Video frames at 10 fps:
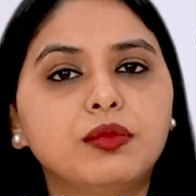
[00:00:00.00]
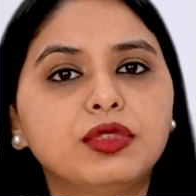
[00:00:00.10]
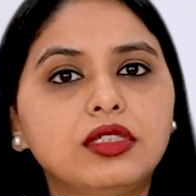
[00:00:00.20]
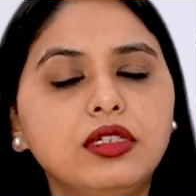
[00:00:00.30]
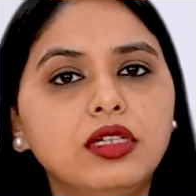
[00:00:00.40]

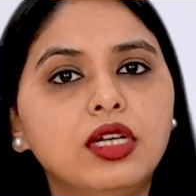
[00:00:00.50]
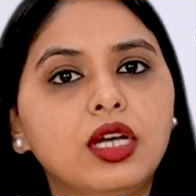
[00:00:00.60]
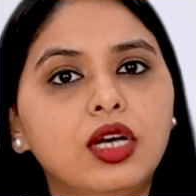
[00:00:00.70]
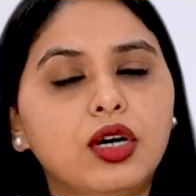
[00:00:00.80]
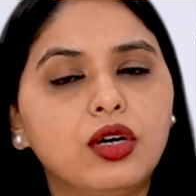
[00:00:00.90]
comes the
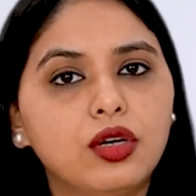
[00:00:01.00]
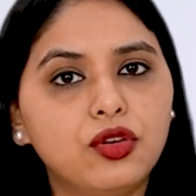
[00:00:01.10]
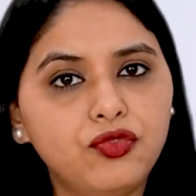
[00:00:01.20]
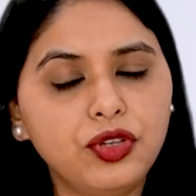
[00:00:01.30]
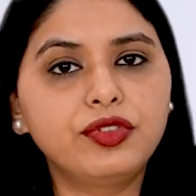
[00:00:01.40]

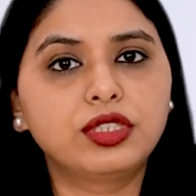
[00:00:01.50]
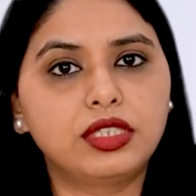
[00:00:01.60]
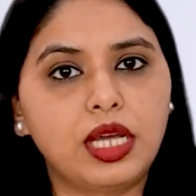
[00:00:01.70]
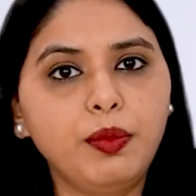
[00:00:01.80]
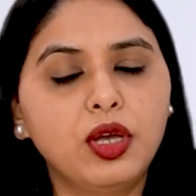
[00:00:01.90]
a fifth
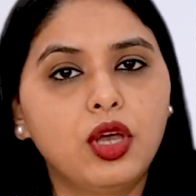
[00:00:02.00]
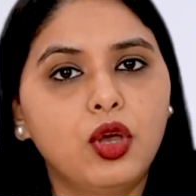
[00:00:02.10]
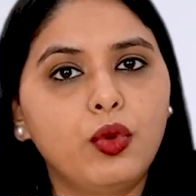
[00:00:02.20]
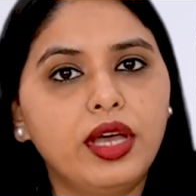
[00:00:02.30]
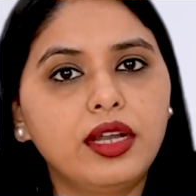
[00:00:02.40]
step
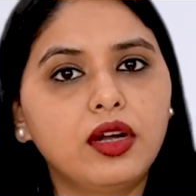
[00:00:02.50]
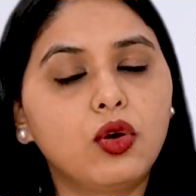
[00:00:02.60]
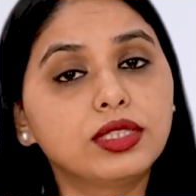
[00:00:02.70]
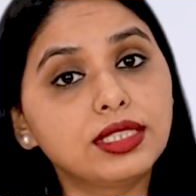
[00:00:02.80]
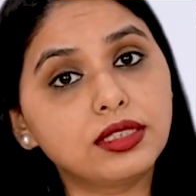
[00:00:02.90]
where
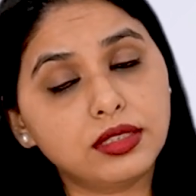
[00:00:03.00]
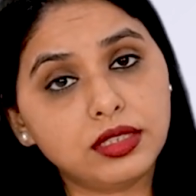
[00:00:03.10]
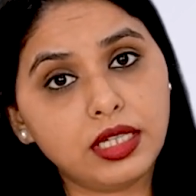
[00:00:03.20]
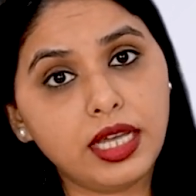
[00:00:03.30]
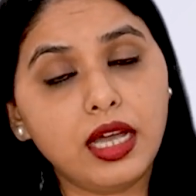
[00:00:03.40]
on the
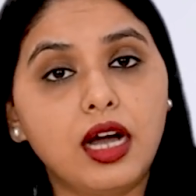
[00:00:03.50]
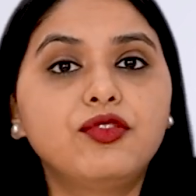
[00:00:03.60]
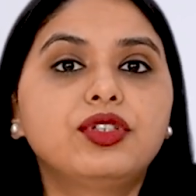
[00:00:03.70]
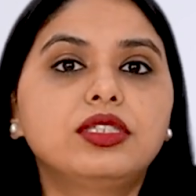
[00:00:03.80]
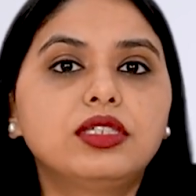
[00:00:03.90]
day
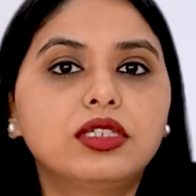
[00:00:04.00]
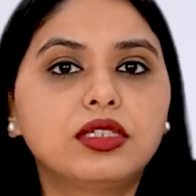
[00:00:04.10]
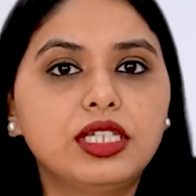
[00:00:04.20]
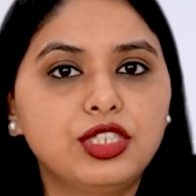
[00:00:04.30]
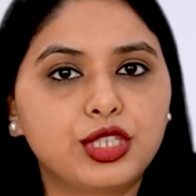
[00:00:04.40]
after the
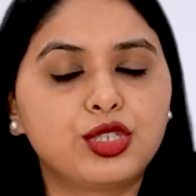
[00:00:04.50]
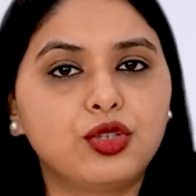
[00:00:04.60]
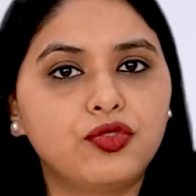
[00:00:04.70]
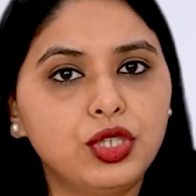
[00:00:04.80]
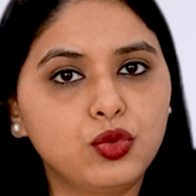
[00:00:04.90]
injection
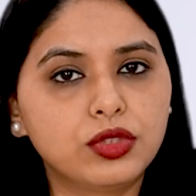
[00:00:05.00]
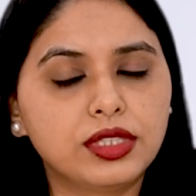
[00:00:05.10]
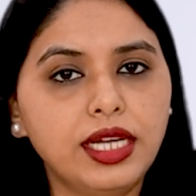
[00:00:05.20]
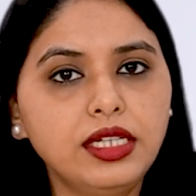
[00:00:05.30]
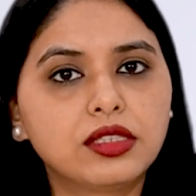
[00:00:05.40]
of the
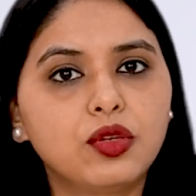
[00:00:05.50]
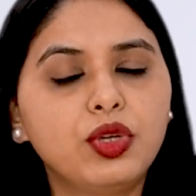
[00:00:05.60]
oocytes,